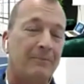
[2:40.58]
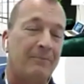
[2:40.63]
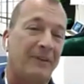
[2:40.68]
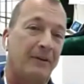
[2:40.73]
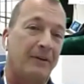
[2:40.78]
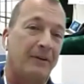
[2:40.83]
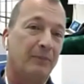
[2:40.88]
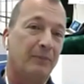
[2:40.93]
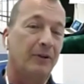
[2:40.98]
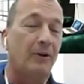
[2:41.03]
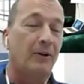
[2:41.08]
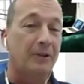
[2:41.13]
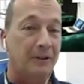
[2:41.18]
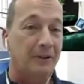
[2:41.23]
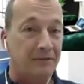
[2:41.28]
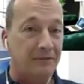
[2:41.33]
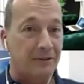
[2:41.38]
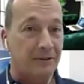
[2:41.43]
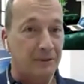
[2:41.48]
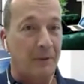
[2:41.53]
But on a
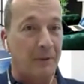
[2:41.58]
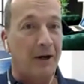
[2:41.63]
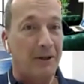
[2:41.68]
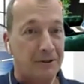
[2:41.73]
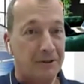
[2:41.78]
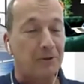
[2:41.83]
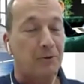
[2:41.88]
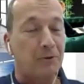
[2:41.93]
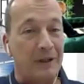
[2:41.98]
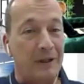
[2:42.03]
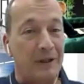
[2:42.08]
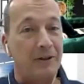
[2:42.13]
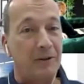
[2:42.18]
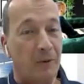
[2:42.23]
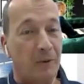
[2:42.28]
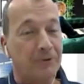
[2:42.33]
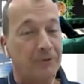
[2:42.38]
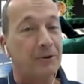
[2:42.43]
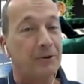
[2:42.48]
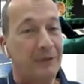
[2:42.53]
smart screen, you
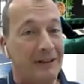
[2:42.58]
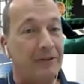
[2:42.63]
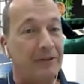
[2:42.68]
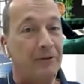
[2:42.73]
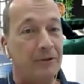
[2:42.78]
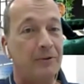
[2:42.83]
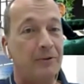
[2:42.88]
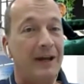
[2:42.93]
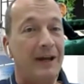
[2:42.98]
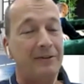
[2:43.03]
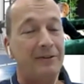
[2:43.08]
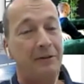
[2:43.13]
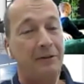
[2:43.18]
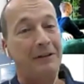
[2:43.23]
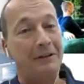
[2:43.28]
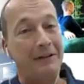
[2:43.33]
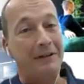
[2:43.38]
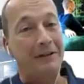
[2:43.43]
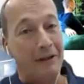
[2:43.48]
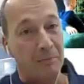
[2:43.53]
also need to do that. You need
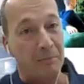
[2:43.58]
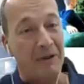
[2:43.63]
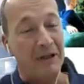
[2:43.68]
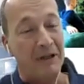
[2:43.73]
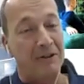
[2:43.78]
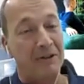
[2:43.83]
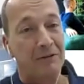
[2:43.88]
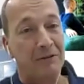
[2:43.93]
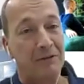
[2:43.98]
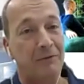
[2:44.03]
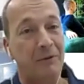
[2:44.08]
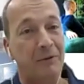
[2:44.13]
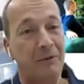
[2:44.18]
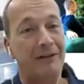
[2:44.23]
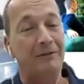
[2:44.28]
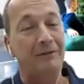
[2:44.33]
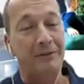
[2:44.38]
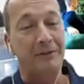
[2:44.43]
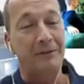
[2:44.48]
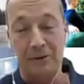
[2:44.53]
to take a picture of
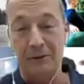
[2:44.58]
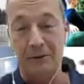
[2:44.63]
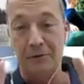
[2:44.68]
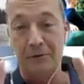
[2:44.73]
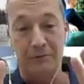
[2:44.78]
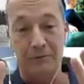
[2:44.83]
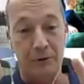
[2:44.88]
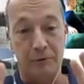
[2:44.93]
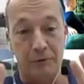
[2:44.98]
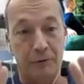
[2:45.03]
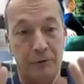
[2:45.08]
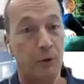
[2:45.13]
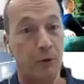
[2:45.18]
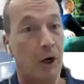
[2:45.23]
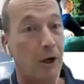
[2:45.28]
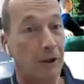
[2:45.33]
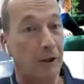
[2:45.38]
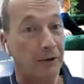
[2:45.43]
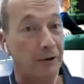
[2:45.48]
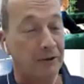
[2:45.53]
whatever you've
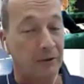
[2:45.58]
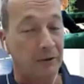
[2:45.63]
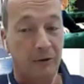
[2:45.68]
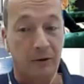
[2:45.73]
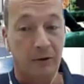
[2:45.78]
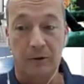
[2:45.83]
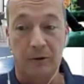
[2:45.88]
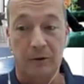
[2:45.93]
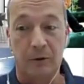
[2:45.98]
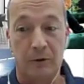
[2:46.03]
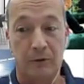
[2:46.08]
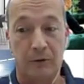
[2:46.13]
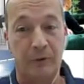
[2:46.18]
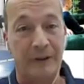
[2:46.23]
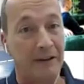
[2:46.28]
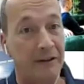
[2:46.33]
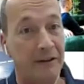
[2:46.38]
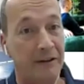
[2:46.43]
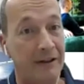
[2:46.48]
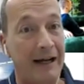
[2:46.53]
drawn or
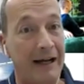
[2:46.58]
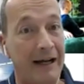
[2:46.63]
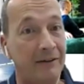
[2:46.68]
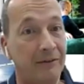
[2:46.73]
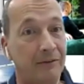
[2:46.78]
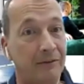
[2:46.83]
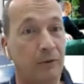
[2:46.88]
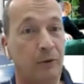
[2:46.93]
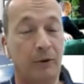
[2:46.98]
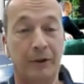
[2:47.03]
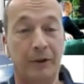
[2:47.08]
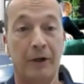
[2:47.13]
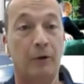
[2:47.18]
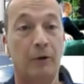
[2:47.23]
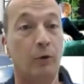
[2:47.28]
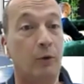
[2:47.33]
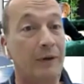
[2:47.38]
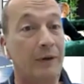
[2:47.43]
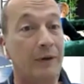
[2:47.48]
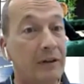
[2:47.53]
written down or
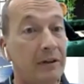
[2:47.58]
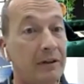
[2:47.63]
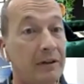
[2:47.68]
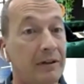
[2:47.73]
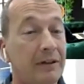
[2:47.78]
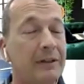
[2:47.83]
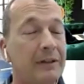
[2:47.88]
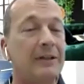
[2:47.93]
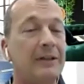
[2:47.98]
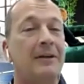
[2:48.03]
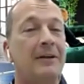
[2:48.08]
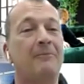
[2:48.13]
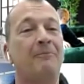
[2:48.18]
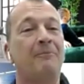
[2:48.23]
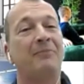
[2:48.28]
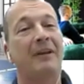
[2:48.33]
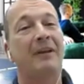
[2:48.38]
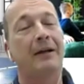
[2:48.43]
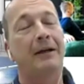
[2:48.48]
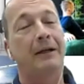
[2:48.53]
agreed,
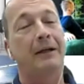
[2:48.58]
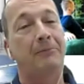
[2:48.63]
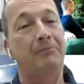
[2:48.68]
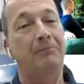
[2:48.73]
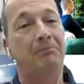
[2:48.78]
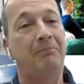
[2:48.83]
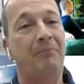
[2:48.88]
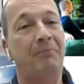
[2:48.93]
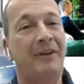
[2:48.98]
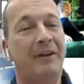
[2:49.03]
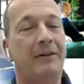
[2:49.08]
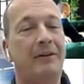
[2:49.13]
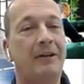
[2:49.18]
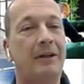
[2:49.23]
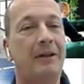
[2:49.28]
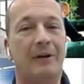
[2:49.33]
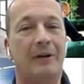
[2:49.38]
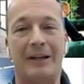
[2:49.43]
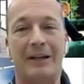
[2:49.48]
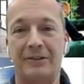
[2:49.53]

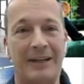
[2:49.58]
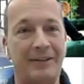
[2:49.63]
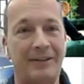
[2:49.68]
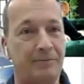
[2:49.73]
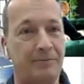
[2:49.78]
as